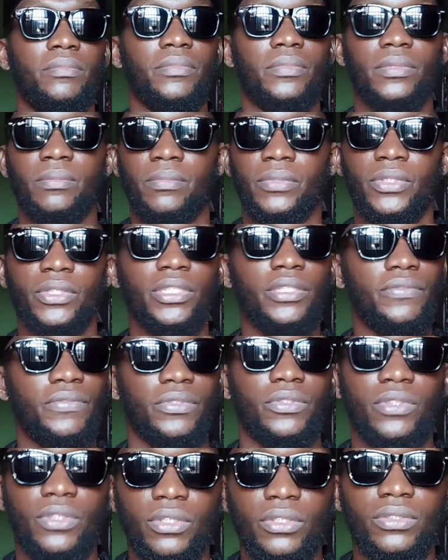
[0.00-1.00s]
But if you
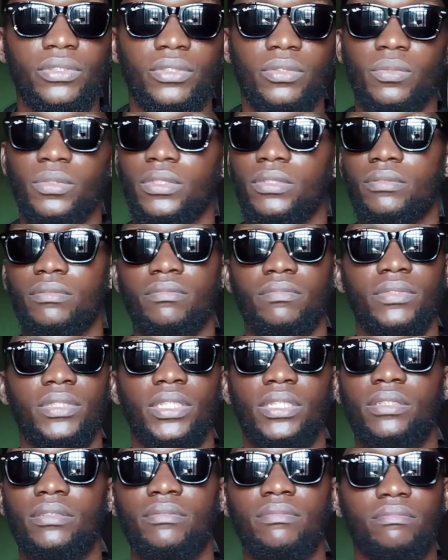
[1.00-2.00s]
don't, well,
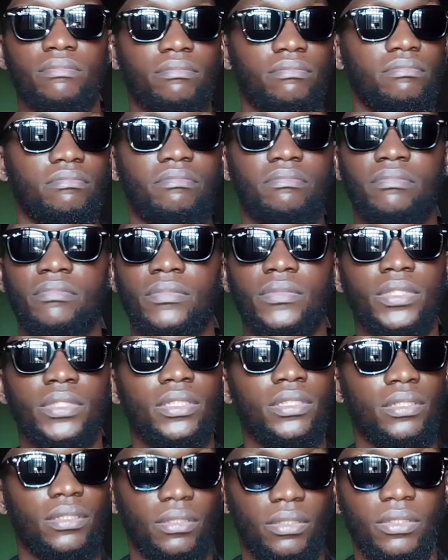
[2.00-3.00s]
then
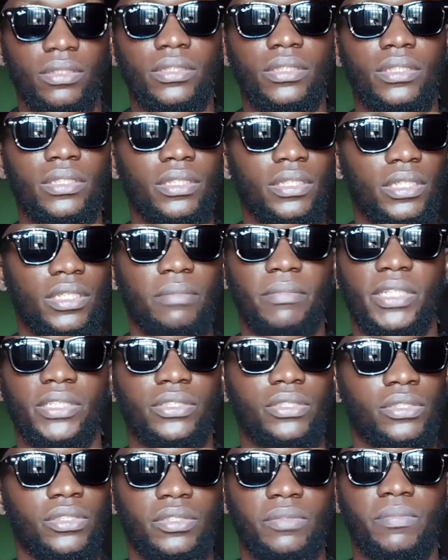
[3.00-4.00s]
the thinking might
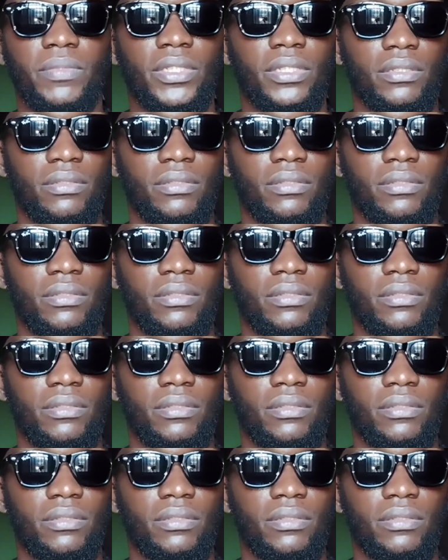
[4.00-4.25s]
just be